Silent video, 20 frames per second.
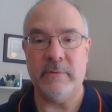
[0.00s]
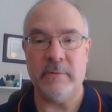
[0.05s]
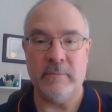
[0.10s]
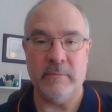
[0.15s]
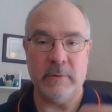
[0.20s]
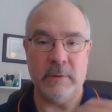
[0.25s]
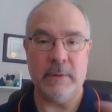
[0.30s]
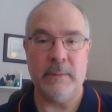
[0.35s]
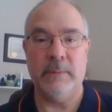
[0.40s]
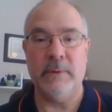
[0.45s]
and
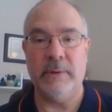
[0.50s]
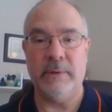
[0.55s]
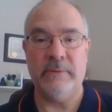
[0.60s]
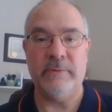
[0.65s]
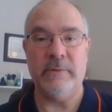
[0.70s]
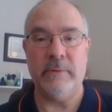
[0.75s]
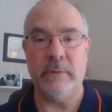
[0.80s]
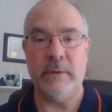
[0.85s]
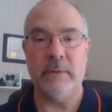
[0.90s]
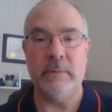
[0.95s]
Civil Liberties
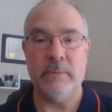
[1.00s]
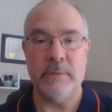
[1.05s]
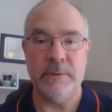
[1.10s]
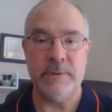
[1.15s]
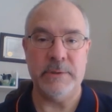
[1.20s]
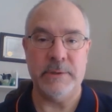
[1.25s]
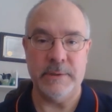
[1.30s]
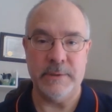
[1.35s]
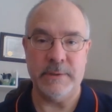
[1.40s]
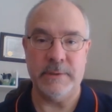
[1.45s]
unit,
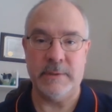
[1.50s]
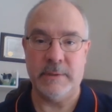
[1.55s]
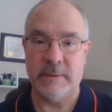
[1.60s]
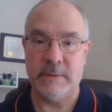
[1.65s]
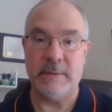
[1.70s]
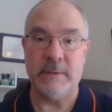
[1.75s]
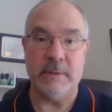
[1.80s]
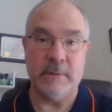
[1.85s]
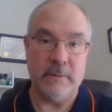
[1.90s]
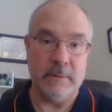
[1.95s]
which is
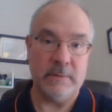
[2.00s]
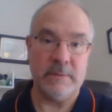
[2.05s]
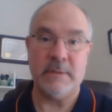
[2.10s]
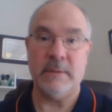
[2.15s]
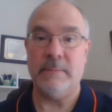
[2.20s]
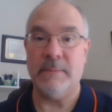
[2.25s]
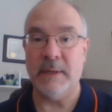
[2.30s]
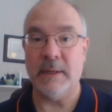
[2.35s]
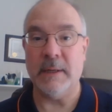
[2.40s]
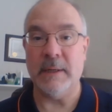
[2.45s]
still
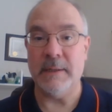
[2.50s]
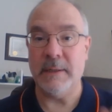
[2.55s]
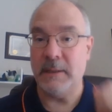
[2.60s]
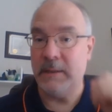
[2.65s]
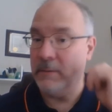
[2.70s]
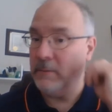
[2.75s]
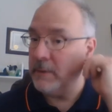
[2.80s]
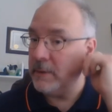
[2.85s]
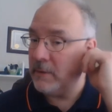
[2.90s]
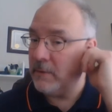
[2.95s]
something I need
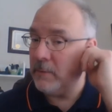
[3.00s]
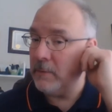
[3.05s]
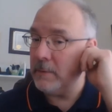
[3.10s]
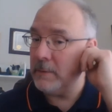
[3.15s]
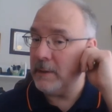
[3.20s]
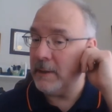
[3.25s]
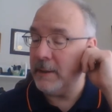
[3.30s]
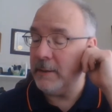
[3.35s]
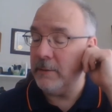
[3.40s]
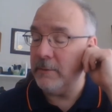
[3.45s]
to
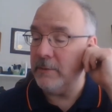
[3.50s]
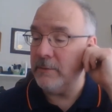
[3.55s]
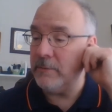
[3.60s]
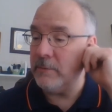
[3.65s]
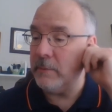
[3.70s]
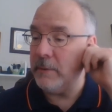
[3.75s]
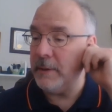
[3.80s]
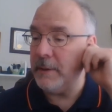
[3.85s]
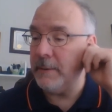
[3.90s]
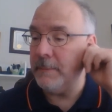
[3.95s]
record later this
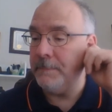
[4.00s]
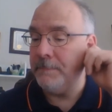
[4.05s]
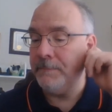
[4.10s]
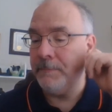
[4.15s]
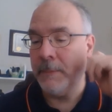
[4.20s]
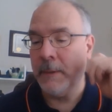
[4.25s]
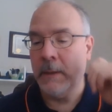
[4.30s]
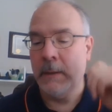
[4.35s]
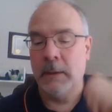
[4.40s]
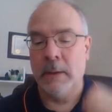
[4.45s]
week.
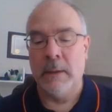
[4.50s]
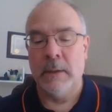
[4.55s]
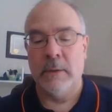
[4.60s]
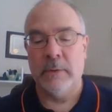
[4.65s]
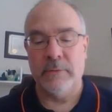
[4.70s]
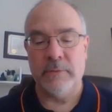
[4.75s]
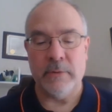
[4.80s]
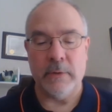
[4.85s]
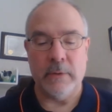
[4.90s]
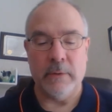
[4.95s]

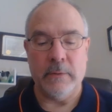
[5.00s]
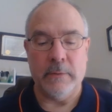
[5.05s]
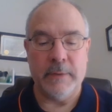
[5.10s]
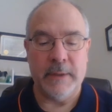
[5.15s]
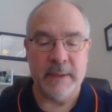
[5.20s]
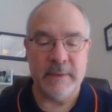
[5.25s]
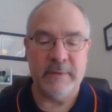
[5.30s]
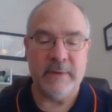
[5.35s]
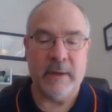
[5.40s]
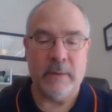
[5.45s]
So
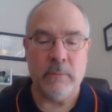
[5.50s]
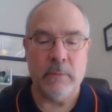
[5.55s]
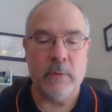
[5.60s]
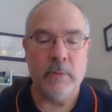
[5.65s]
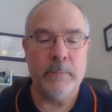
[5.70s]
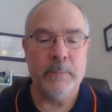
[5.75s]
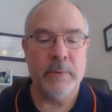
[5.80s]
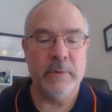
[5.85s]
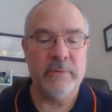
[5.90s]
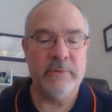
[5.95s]
that's how we'll
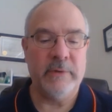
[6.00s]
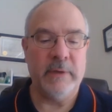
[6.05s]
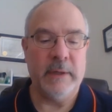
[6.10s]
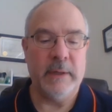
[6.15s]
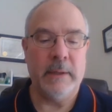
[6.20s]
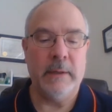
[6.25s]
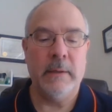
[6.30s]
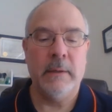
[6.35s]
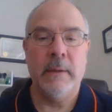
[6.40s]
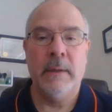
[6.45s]

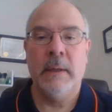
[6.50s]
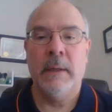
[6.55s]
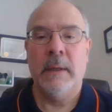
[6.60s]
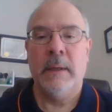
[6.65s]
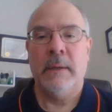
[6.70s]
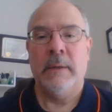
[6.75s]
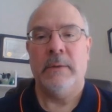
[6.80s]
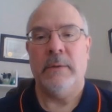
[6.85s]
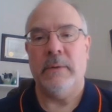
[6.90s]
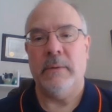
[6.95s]
proceed.
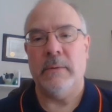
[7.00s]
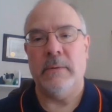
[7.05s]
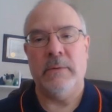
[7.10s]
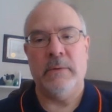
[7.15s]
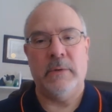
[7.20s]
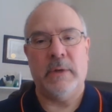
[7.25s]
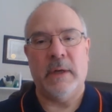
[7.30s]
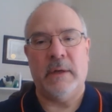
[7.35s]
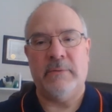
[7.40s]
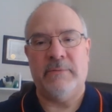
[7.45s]

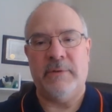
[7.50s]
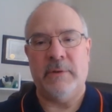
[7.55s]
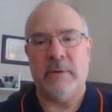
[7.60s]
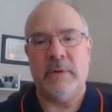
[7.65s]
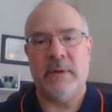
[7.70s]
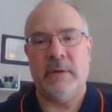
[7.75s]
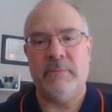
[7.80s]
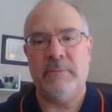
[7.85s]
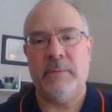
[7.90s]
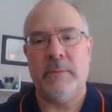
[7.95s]
You got to feel
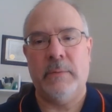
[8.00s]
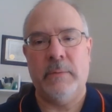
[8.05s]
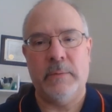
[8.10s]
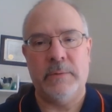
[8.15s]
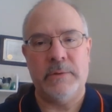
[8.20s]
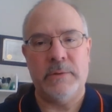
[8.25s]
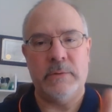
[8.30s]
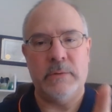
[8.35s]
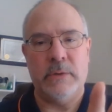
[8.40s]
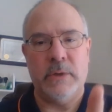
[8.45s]
comfortable
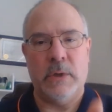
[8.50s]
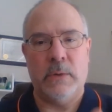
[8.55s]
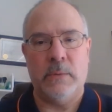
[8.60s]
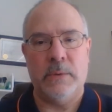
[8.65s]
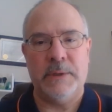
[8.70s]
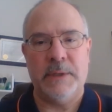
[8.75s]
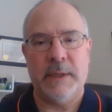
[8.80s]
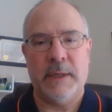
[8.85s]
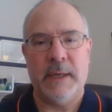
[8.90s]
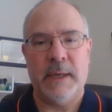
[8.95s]
with, you know,
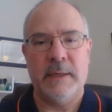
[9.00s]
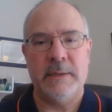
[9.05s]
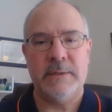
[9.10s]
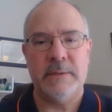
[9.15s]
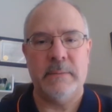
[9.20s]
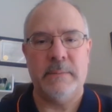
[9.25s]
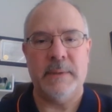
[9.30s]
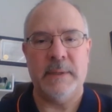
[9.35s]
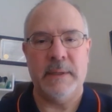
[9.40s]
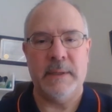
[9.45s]
what the case
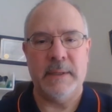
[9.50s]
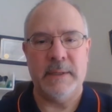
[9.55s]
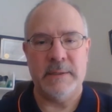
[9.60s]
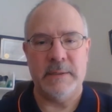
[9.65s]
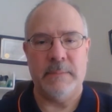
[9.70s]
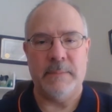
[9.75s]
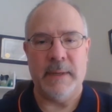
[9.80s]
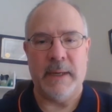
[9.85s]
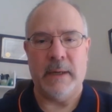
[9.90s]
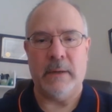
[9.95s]
is
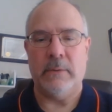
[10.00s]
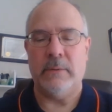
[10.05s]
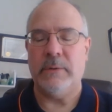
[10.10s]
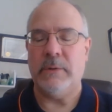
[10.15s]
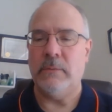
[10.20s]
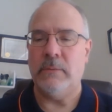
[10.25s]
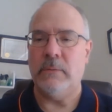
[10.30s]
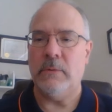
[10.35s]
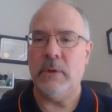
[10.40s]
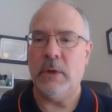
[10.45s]
about.
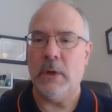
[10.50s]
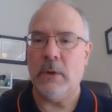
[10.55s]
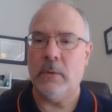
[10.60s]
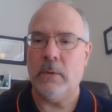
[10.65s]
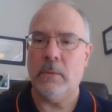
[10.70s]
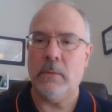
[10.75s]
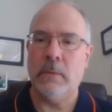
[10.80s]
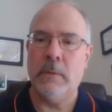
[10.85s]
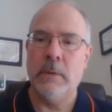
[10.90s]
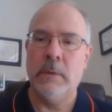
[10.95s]
You
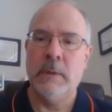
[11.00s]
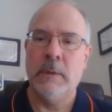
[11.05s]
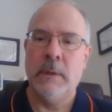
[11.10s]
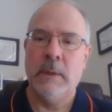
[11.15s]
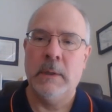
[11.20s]
know